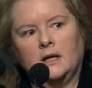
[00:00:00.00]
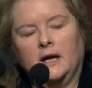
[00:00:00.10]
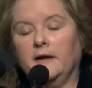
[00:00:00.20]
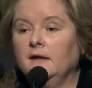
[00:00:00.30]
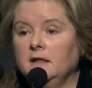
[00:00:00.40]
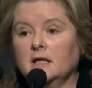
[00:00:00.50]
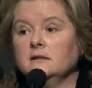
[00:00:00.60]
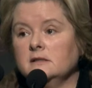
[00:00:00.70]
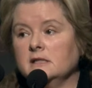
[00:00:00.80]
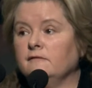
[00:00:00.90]
and the
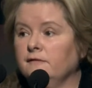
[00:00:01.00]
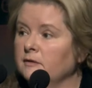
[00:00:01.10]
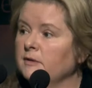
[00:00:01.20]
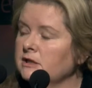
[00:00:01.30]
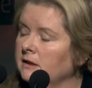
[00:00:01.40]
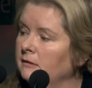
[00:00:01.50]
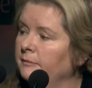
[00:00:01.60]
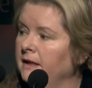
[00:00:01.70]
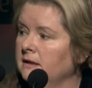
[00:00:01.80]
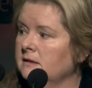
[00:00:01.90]
nuns there very much led
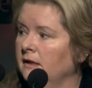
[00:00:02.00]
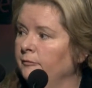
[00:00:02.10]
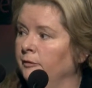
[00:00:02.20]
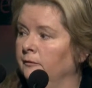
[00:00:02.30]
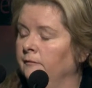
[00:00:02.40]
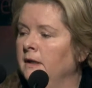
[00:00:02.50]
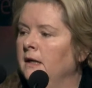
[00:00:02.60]
by example.